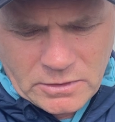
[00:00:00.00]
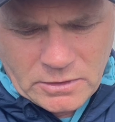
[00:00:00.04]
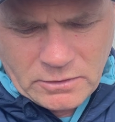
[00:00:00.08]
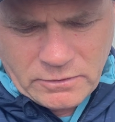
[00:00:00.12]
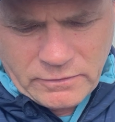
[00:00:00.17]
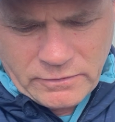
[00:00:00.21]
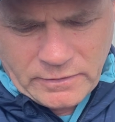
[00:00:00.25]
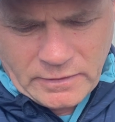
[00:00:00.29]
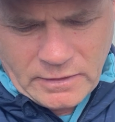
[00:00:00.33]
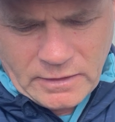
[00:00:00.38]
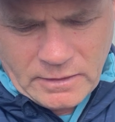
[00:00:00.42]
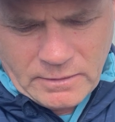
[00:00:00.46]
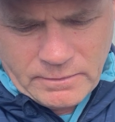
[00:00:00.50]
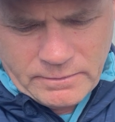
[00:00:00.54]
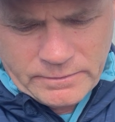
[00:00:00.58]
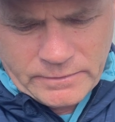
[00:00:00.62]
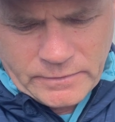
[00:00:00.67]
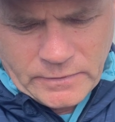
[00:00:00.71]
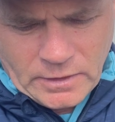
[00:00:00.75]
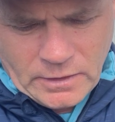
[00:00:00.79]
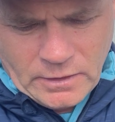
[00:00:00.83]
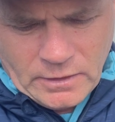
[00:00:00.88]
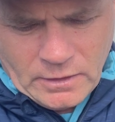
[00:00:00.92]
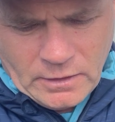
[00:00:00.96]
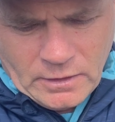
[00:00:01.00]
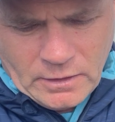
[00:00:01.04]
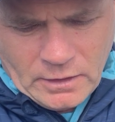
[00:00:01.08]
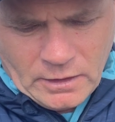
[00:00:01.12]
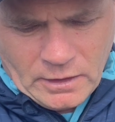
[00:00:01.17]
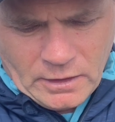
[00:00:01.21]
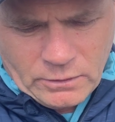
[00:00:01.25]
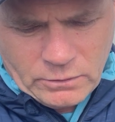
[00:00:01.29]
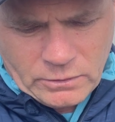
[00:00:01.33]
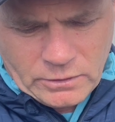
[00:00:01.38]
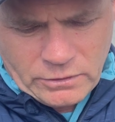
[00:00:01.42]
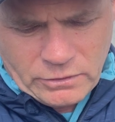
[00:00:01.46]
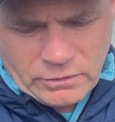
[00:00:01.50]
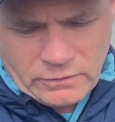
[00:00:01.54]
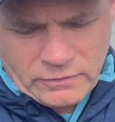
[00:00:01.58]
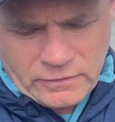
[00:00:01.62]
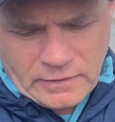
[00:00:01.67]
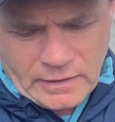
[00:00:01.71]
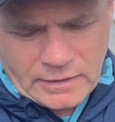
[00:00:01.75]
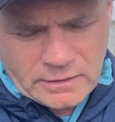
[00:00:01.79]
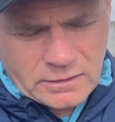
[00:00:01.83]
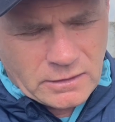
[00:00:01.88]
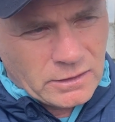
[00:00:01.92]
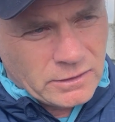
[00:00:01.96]
of how we
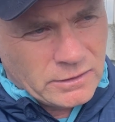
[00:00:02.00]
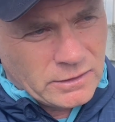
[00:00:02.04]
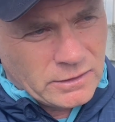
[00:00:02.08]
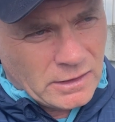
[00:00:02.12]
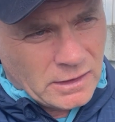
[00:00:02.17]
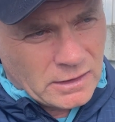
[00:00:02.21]
reflect on